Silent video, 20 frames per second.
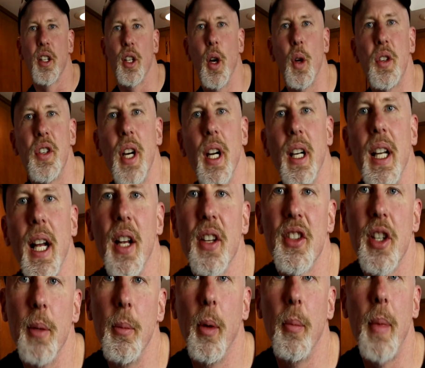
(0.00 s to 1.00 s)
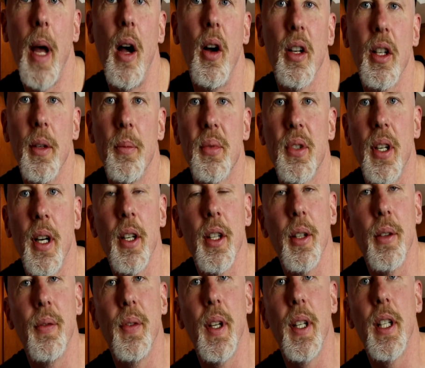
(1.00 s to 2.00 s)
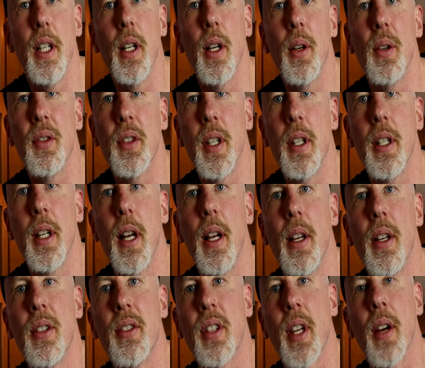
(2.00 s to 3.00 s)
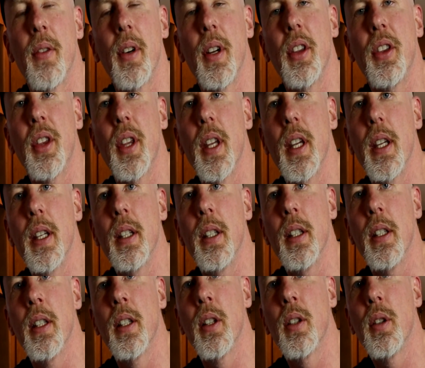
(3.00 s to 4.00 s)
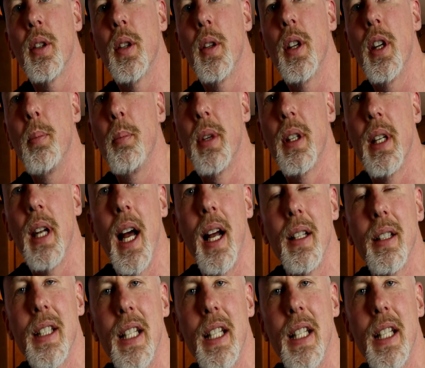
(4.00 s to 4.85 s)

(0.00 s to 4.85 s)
Go Go check out some of Malcolm's other videos. He does everything, including but not